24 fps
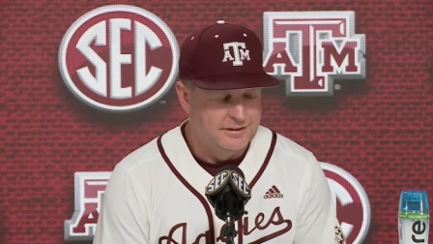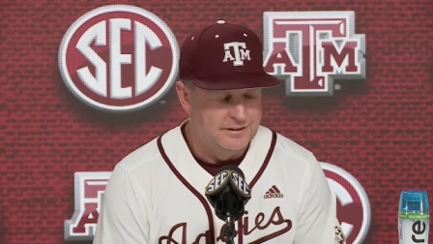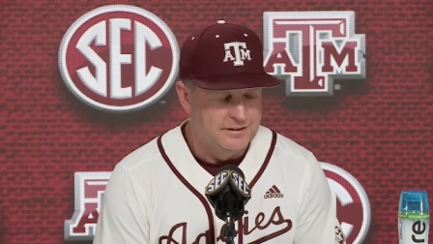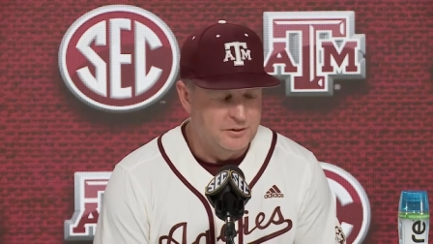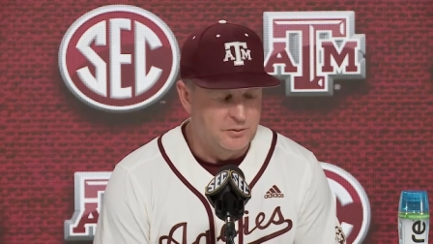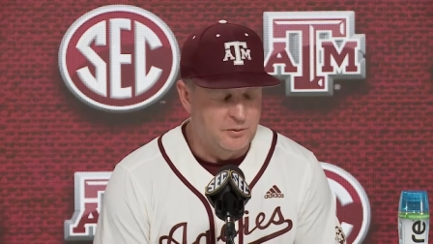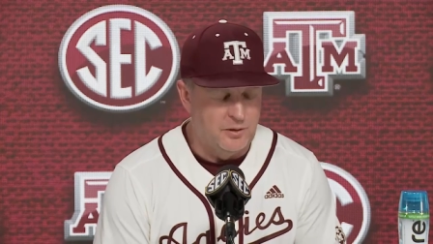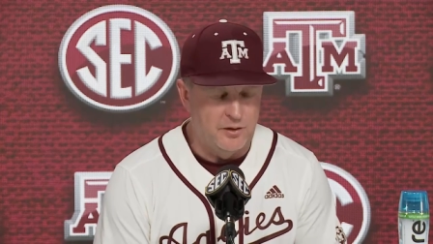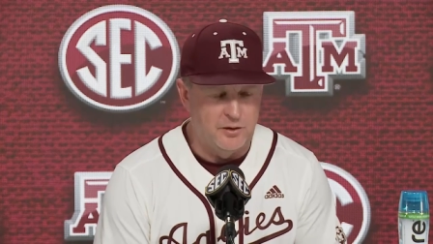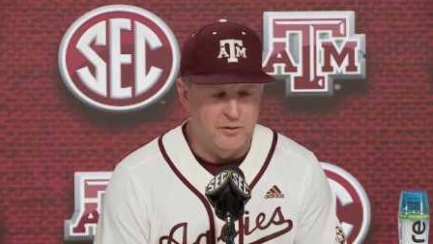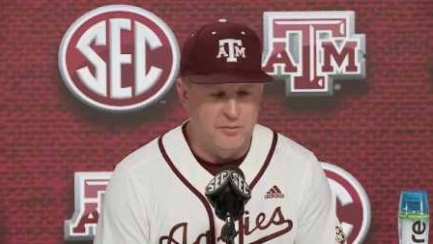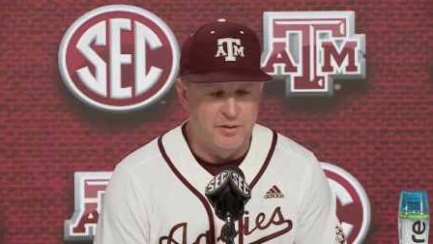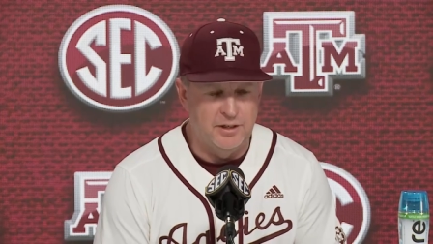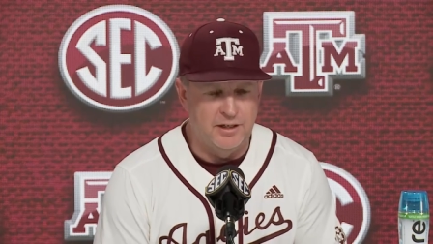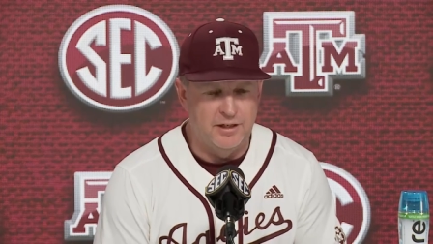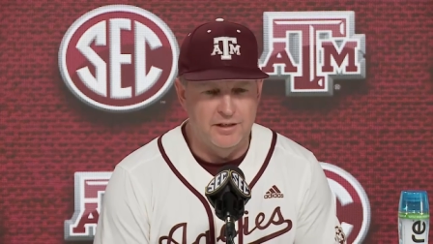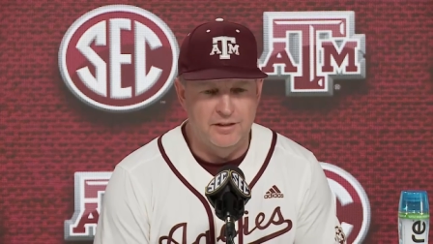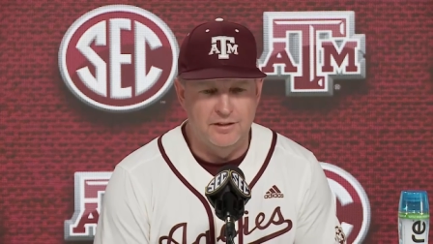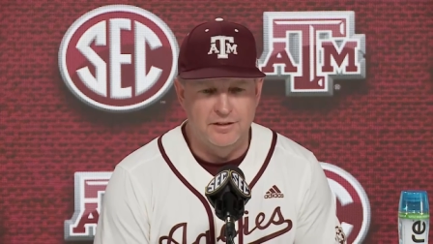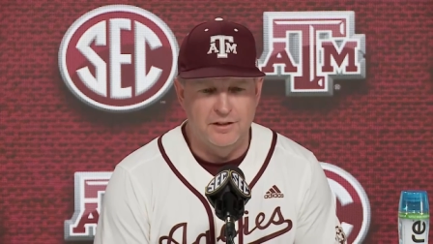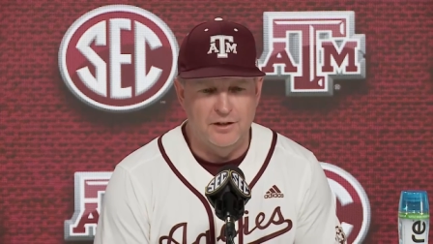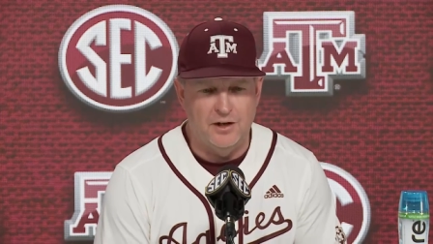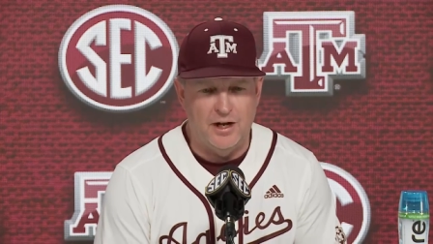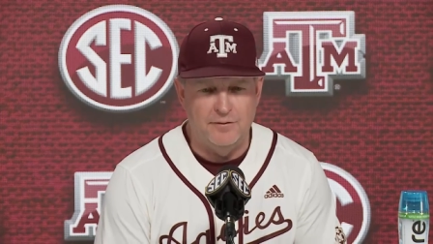whether it
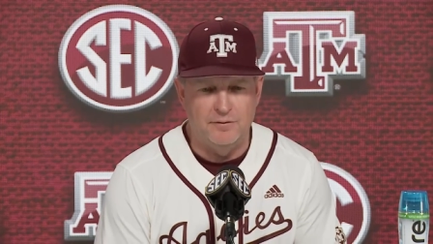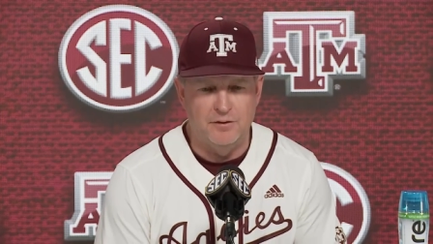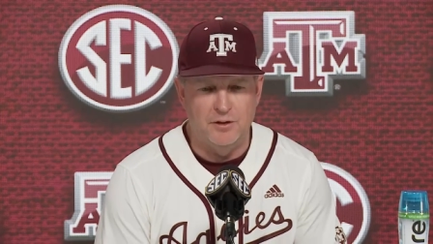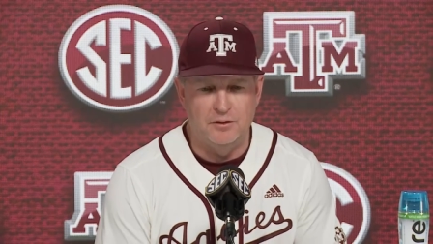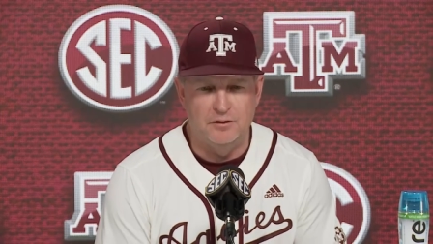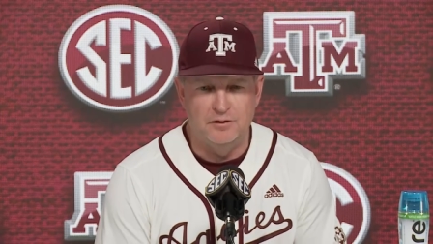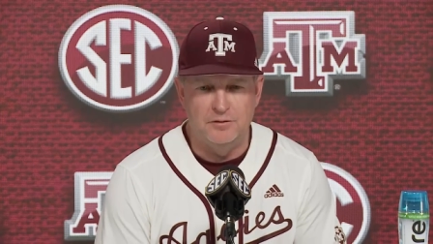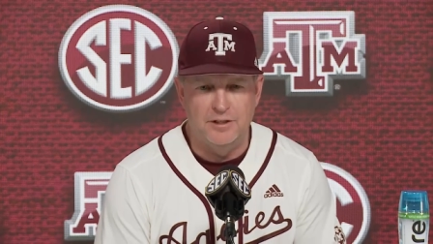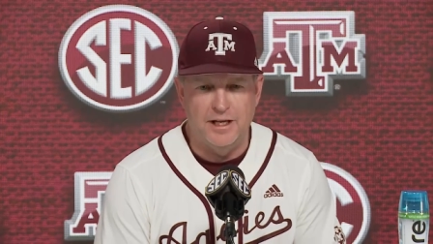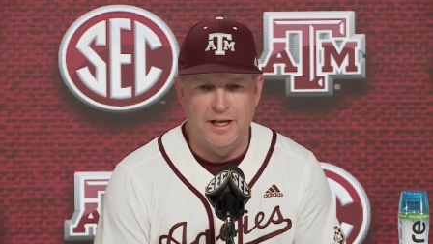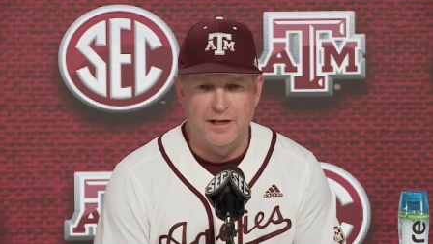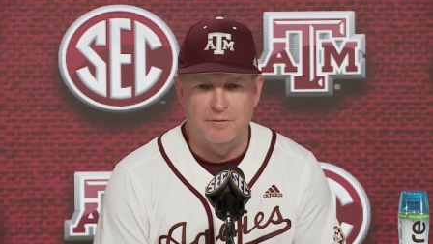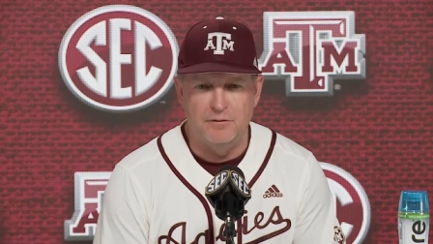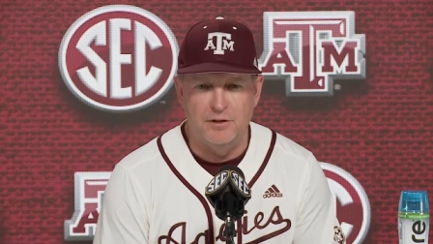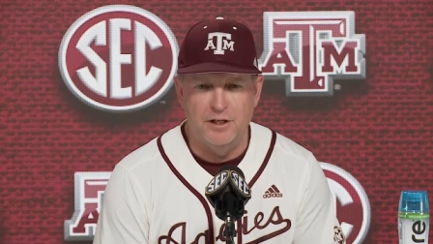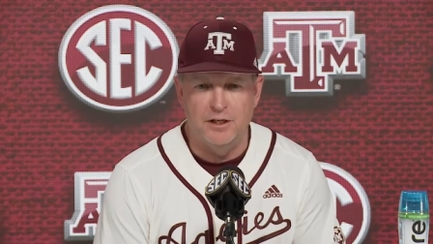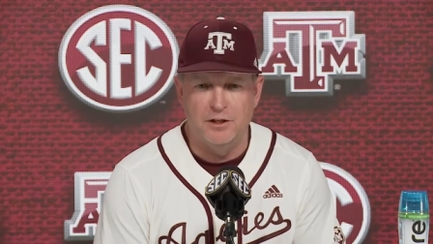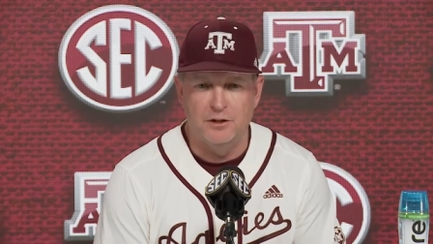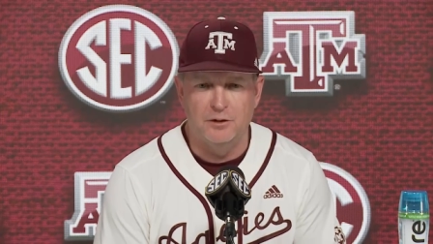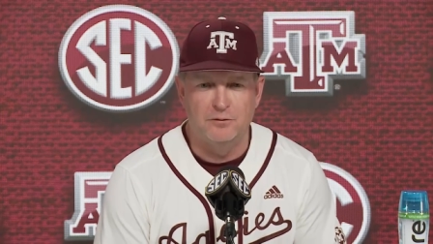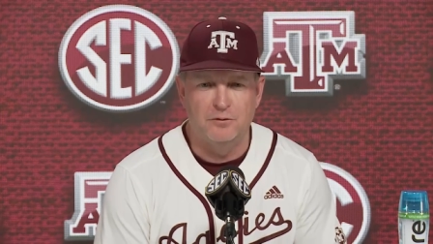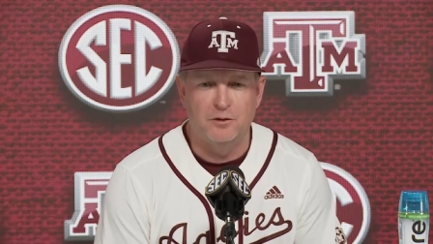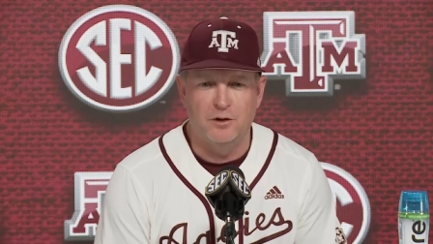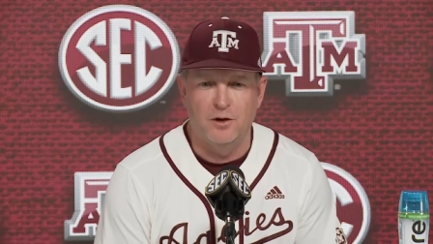be, you know, I've known Dave
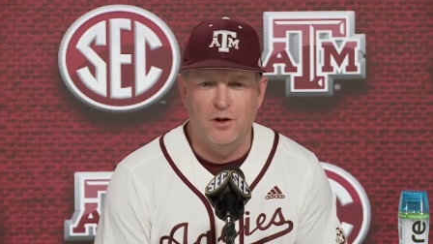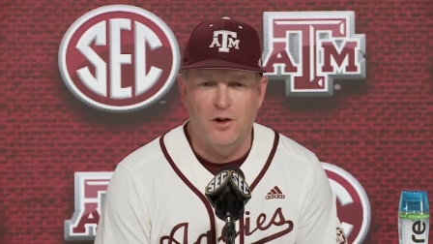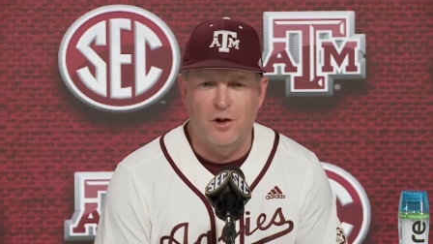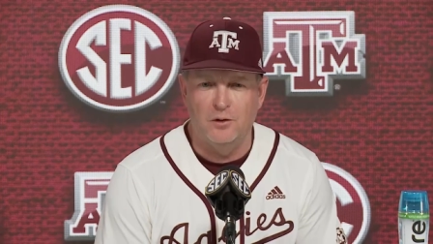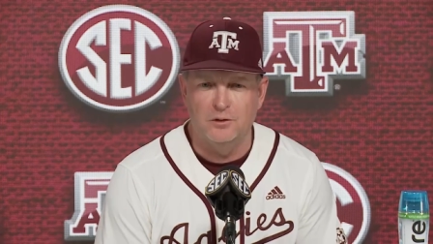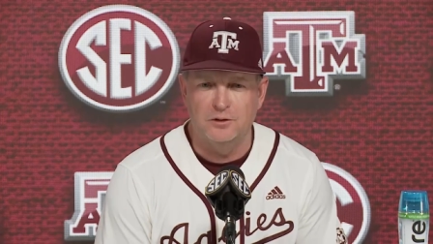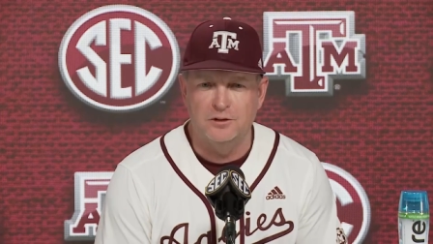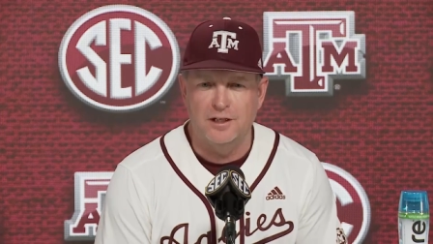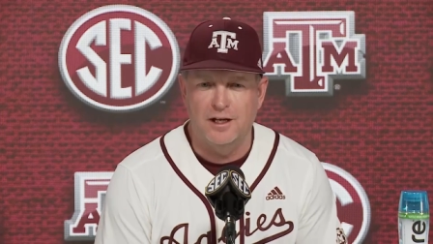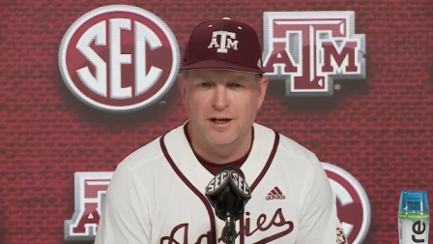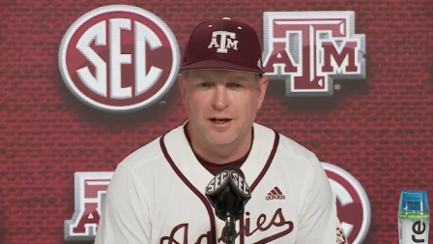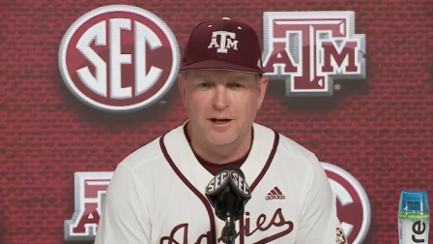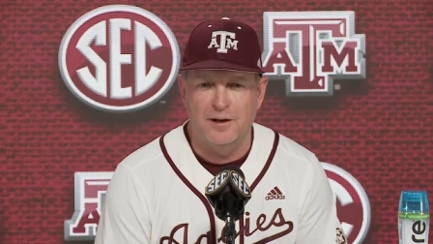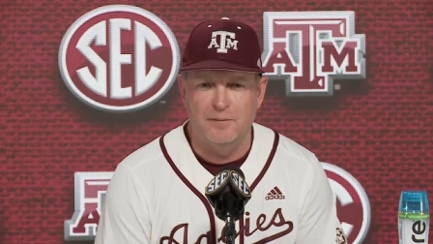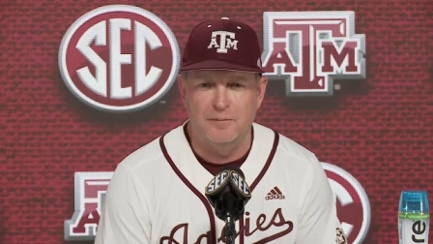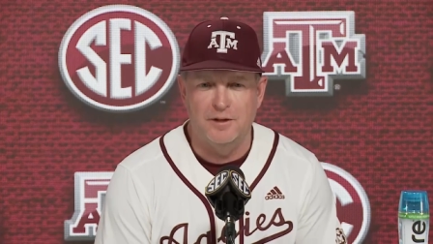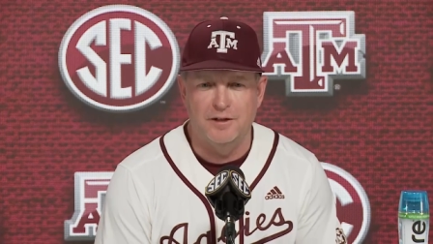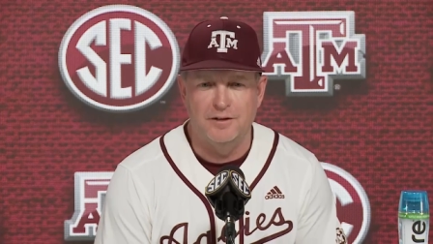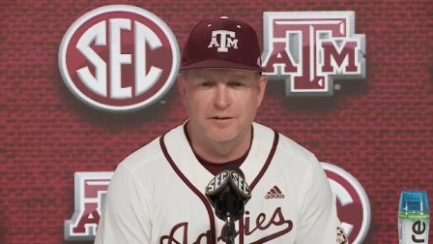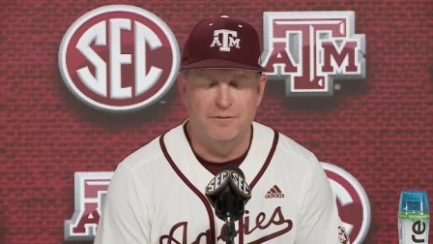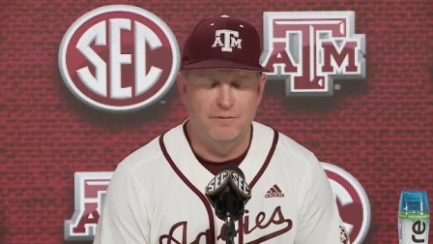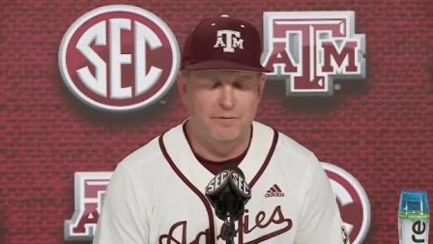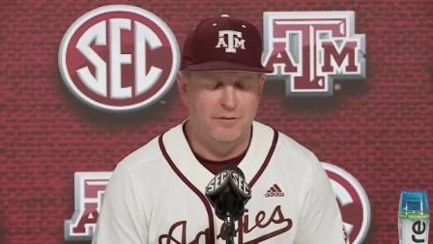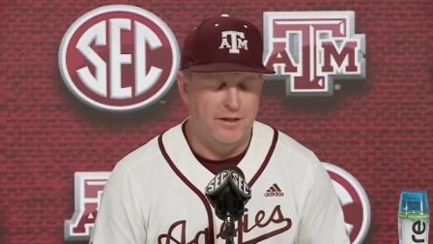Neal for a long time
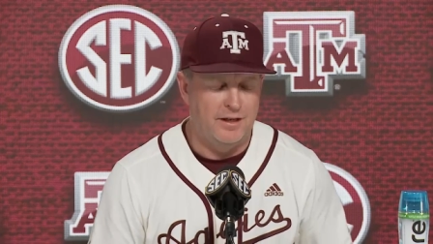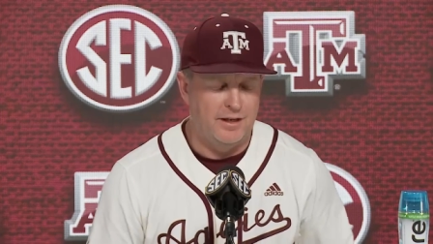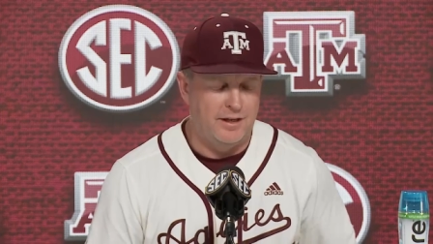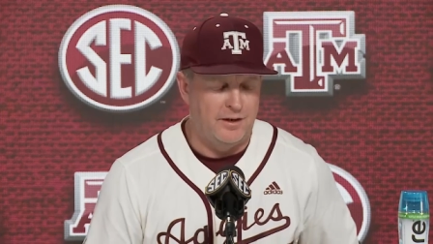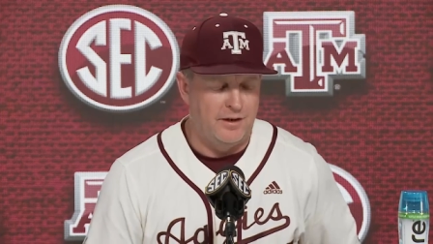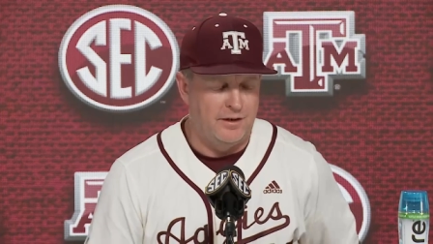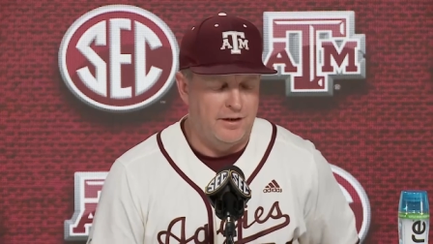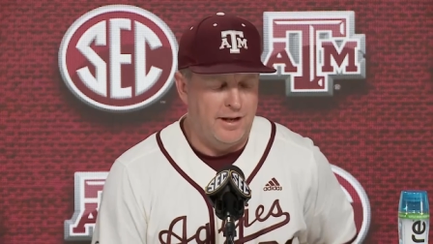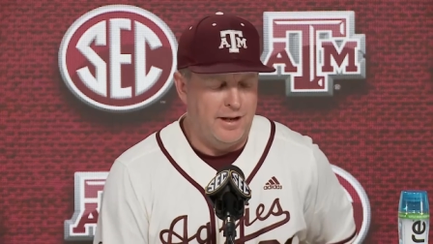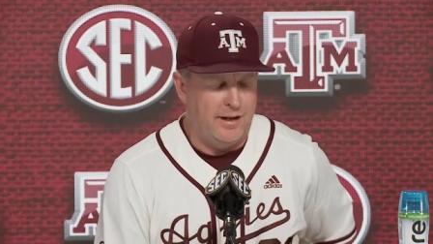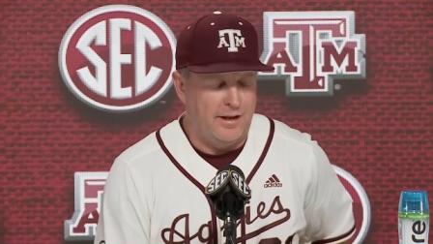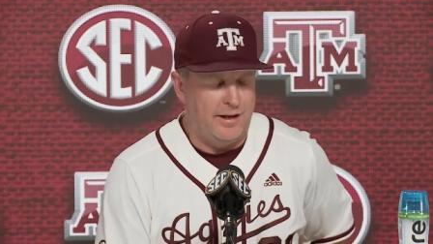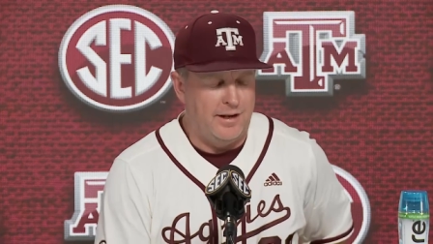and